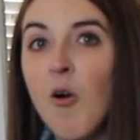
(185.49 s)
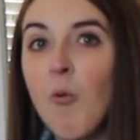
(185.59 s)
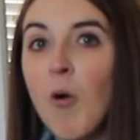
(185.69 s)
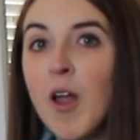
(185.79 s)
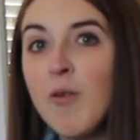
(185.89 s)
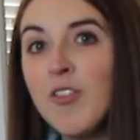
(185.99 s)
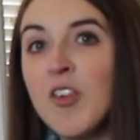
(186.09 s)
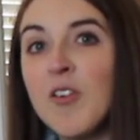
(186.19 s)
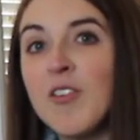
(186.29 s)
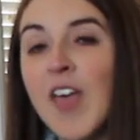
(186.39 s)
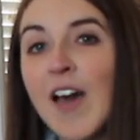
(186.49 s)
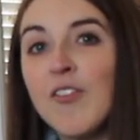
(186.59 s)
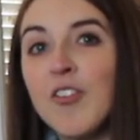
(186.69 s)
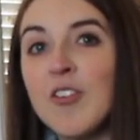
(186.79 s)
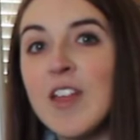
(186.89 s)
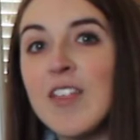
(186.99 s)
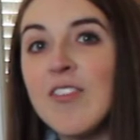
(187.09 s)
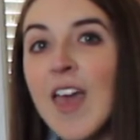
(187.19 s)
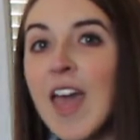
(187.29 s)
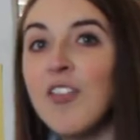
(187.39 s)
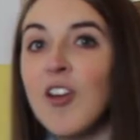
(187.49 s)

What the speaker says: What I would do is have students take